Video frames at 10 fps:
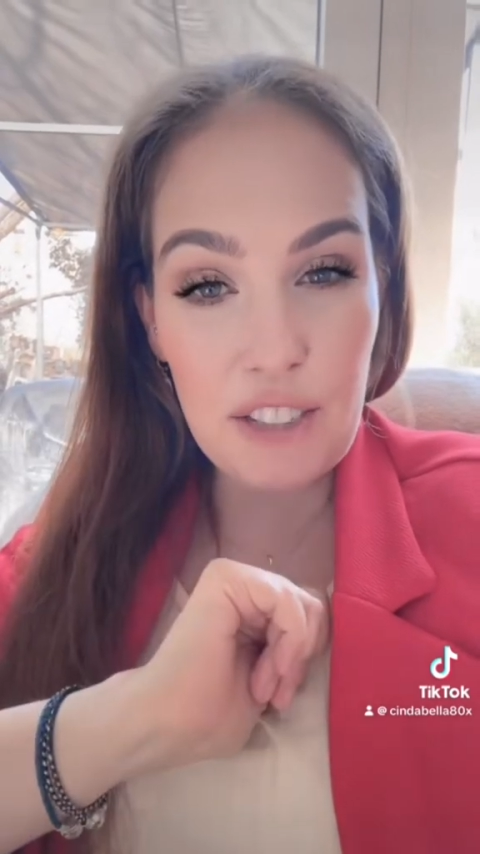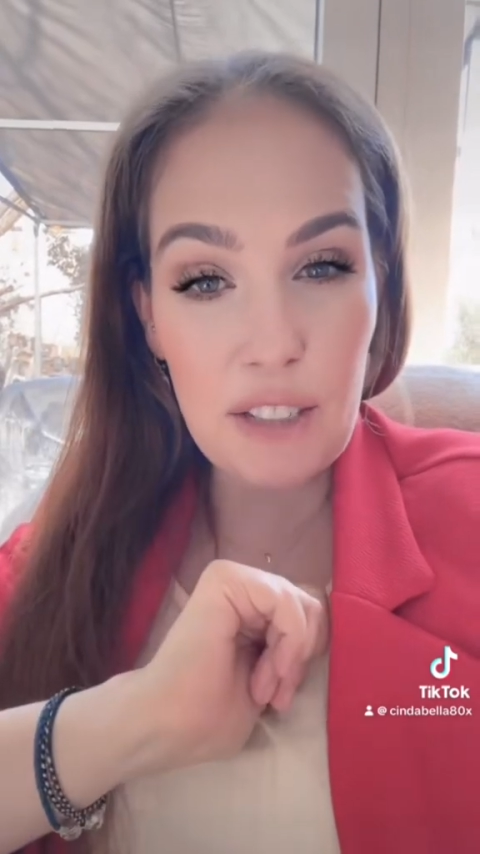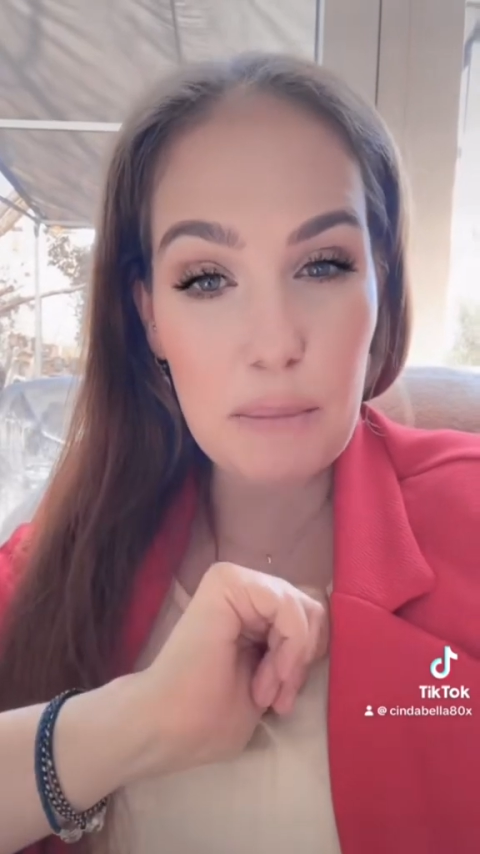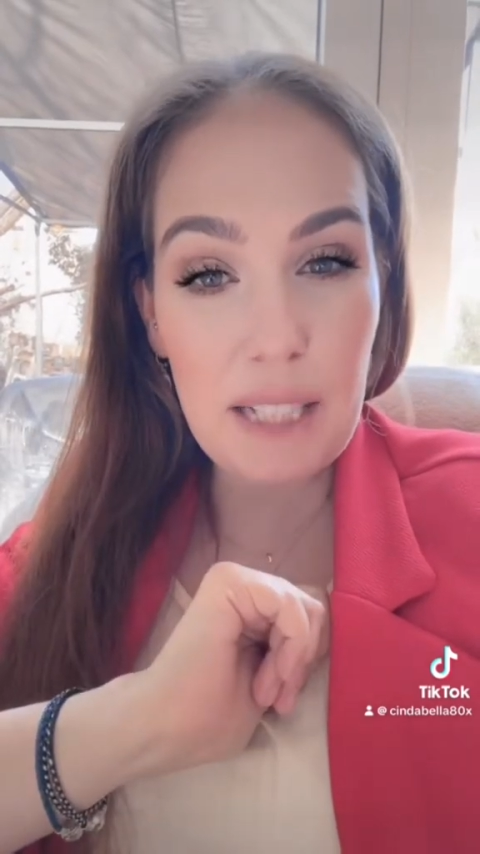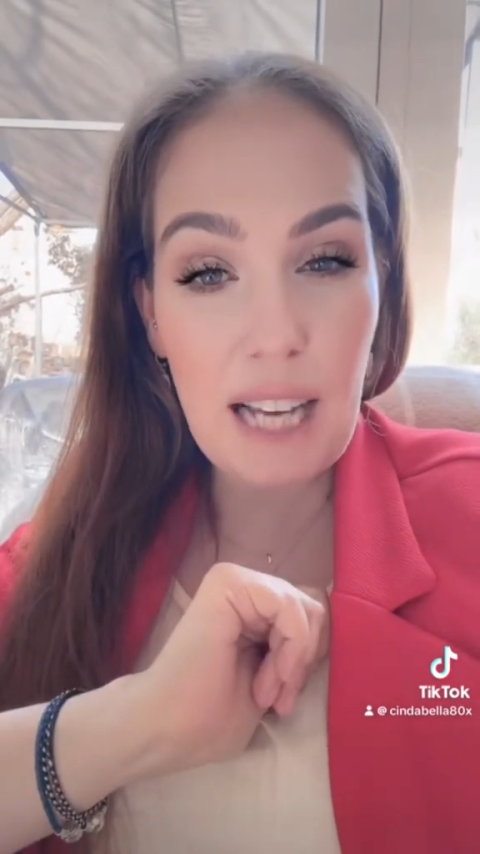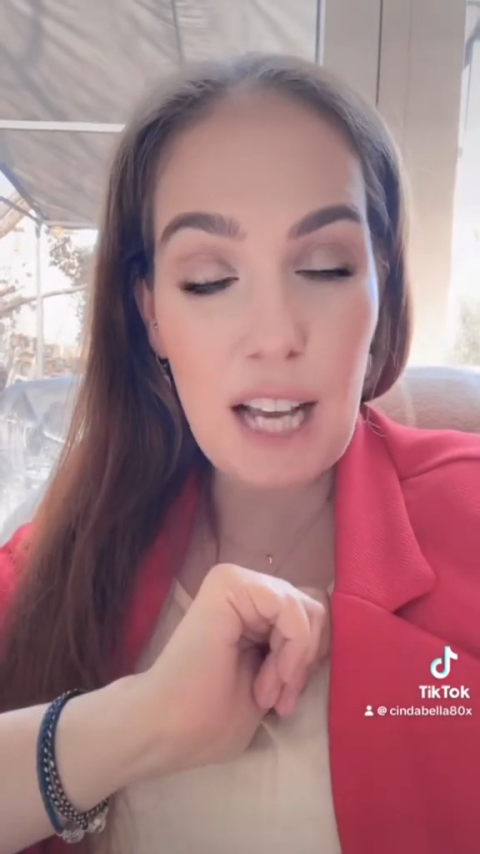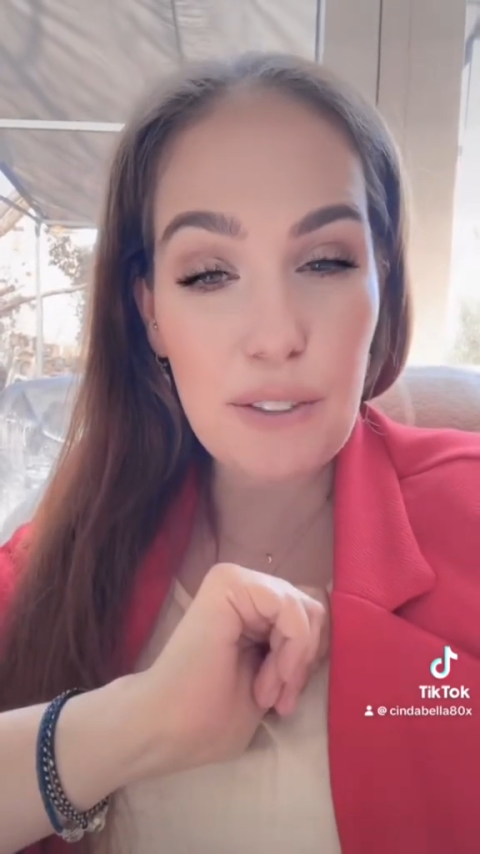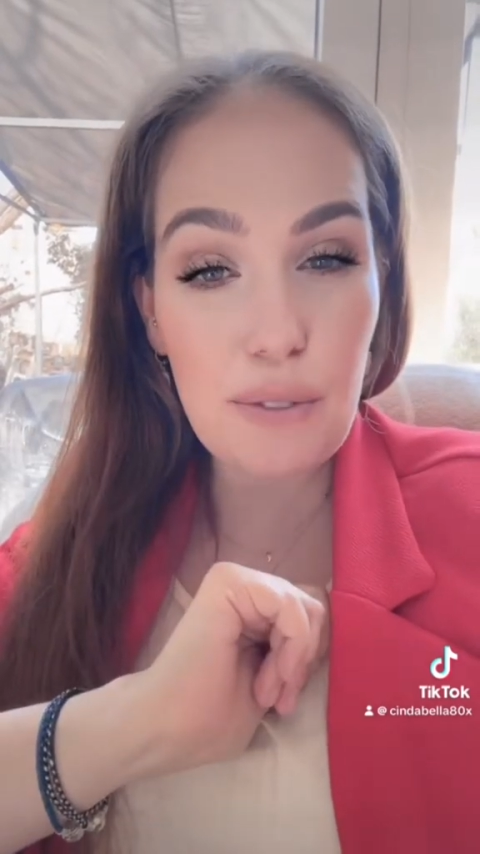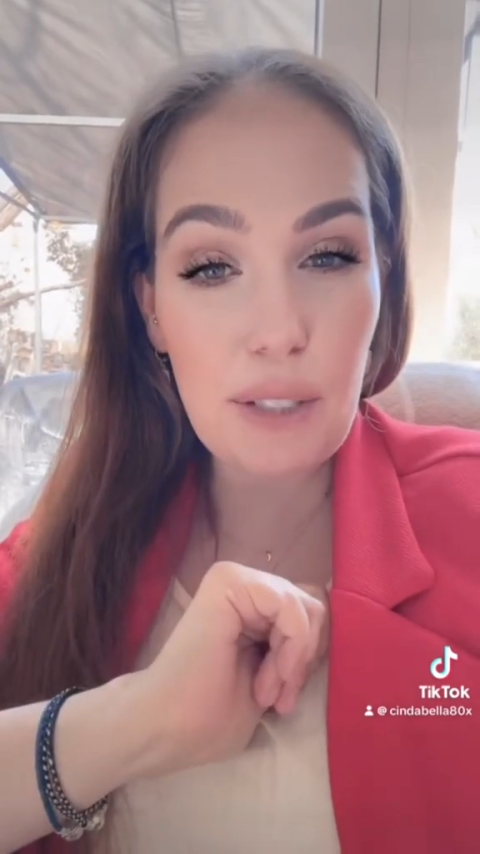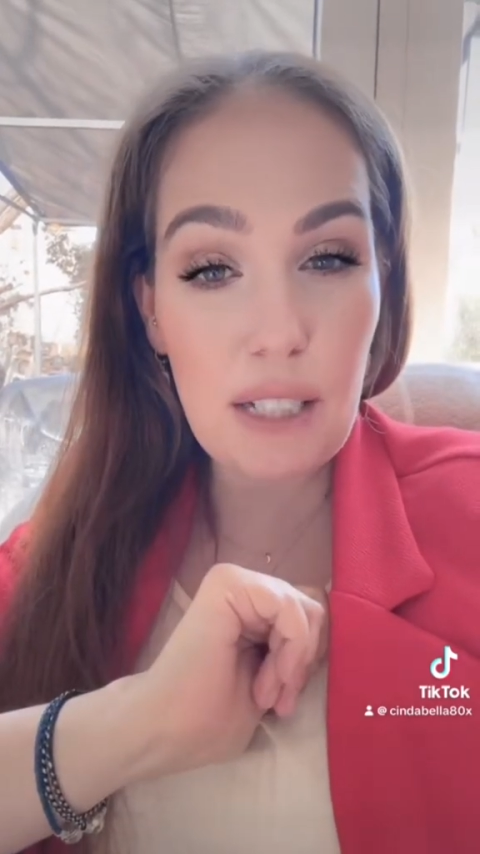you're being asked
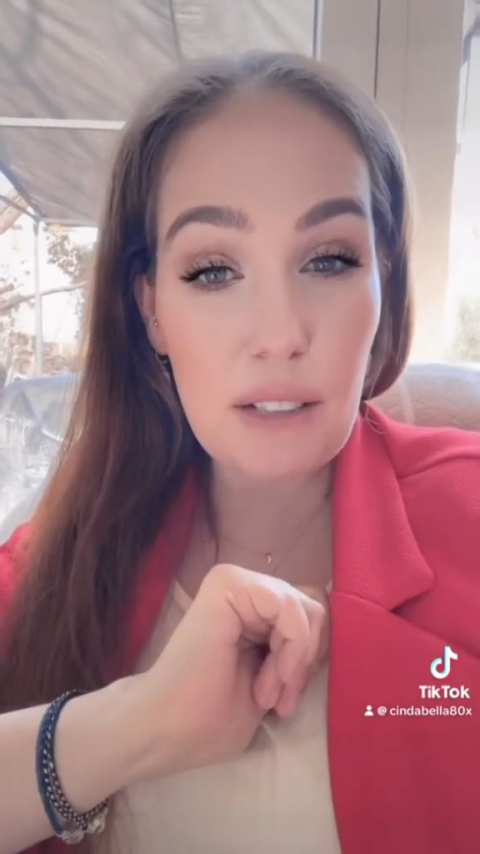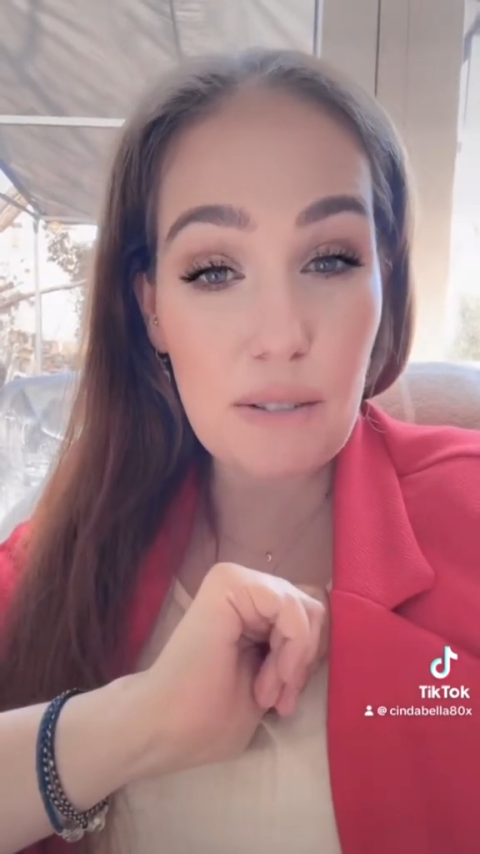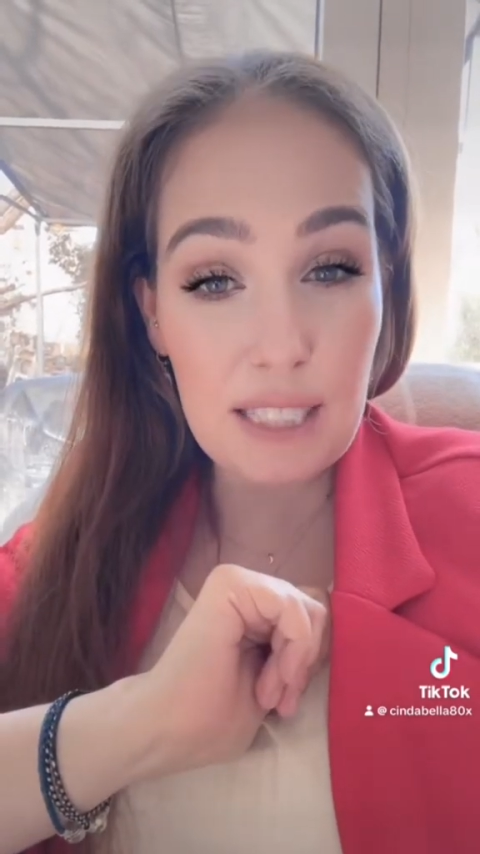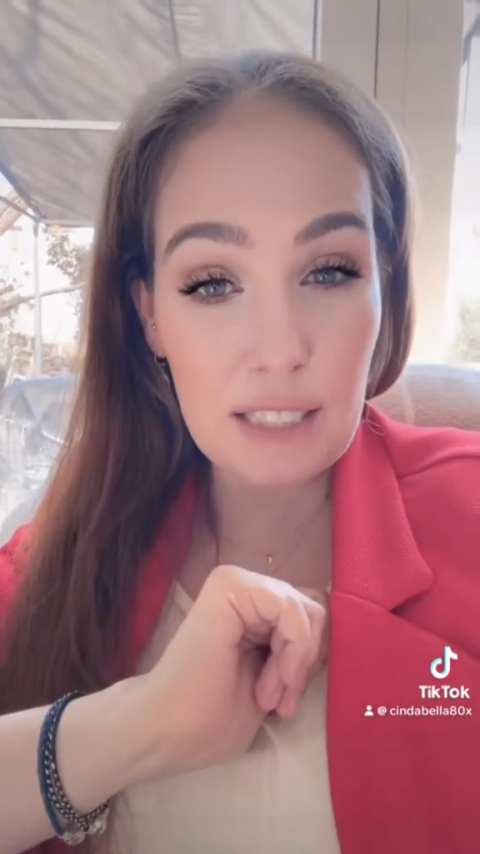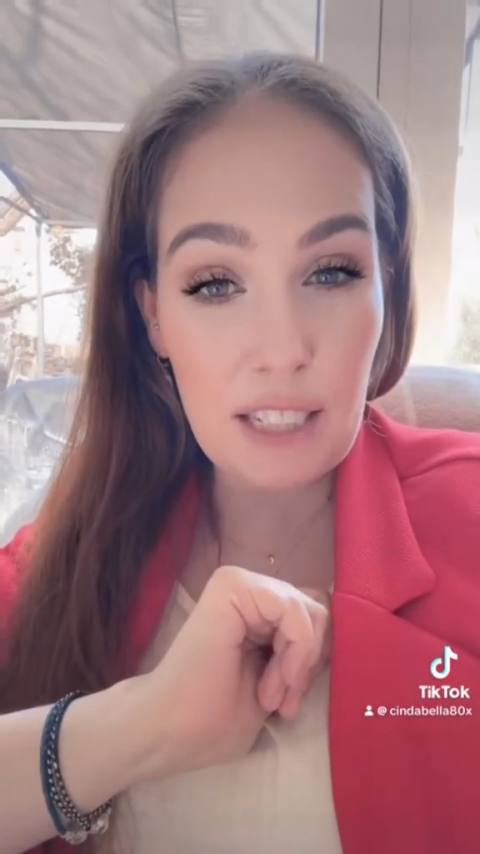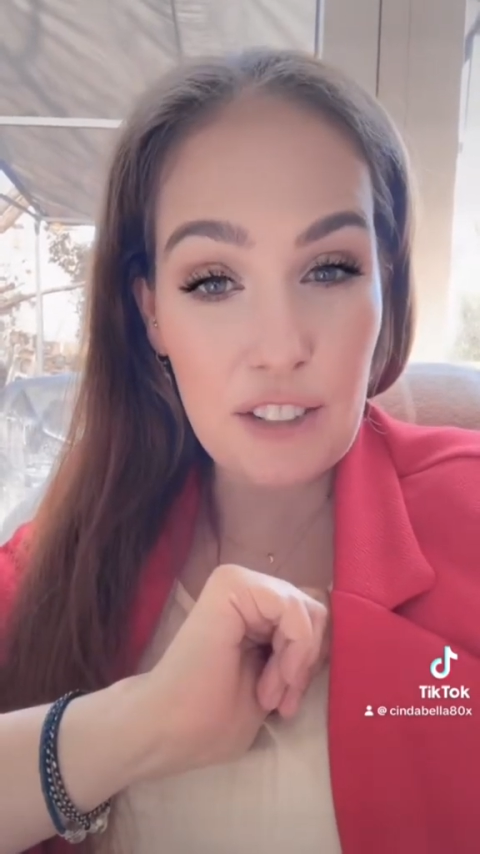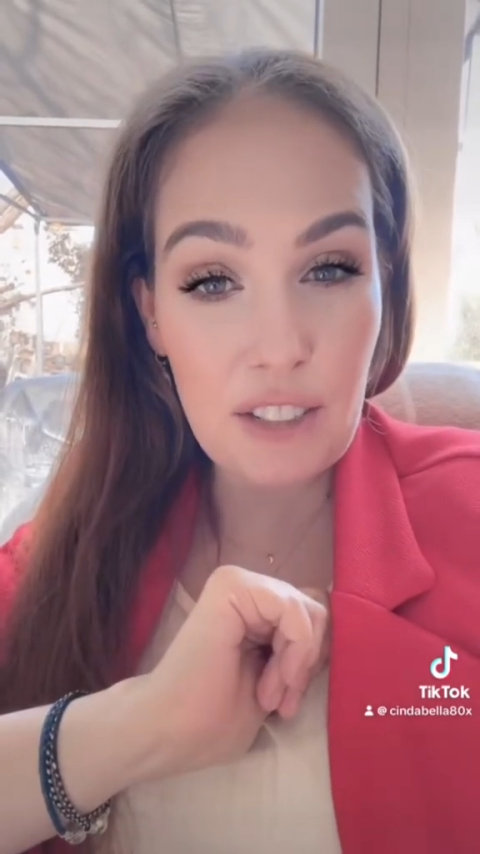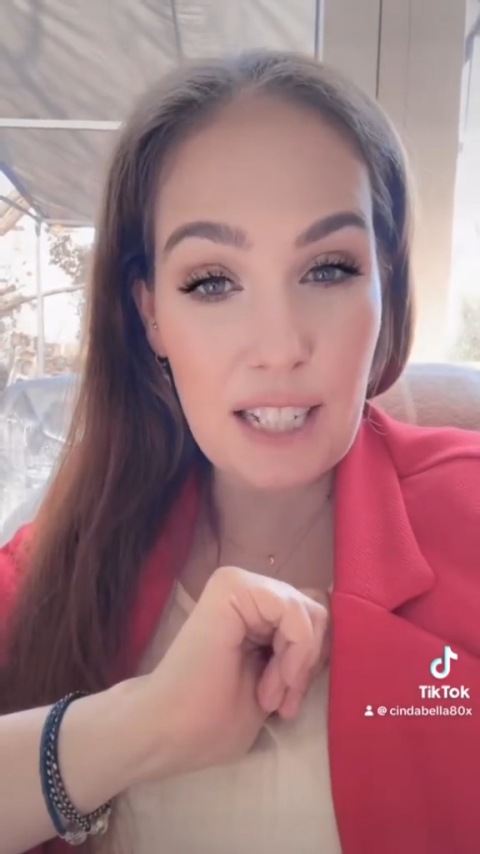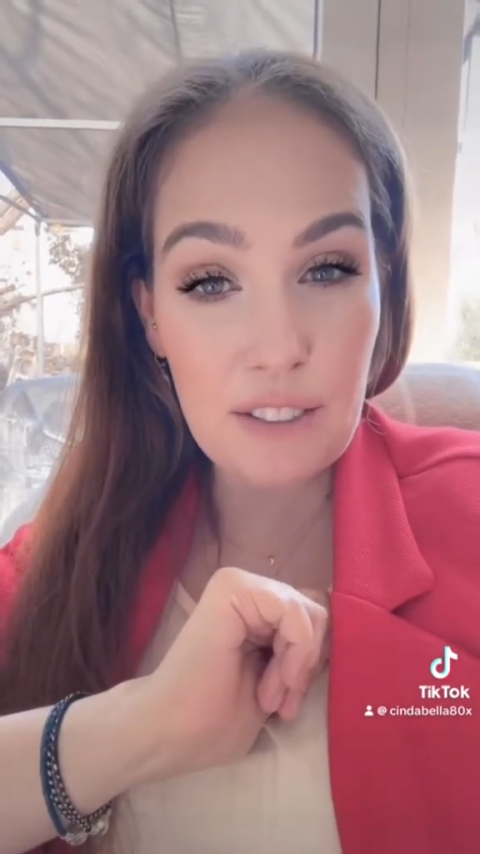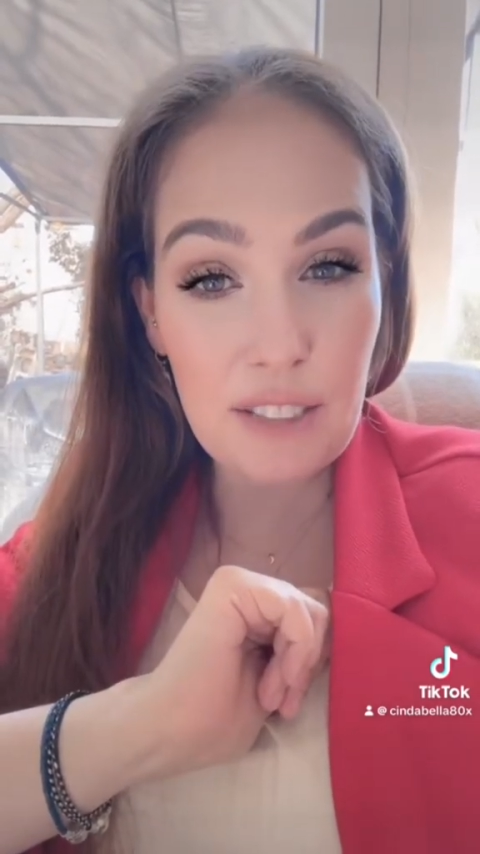for your residential
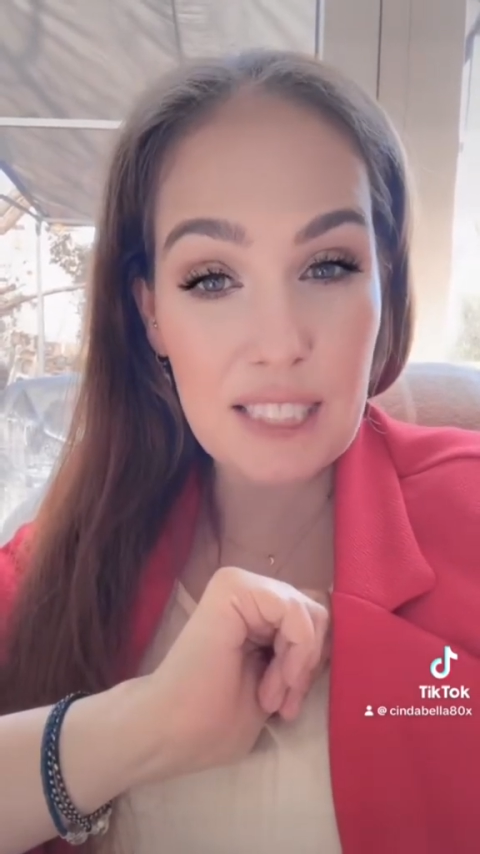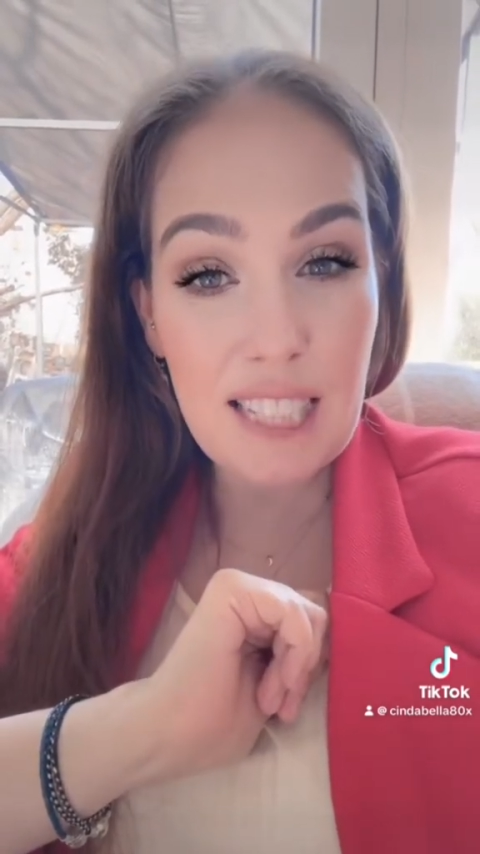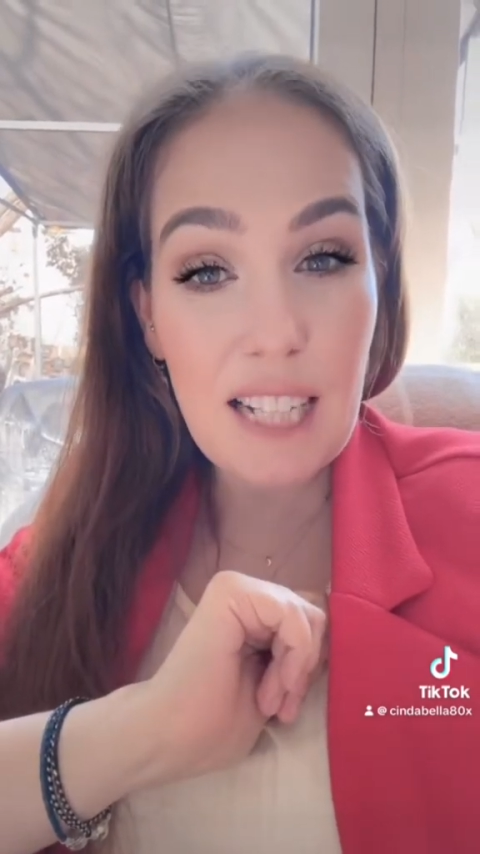address.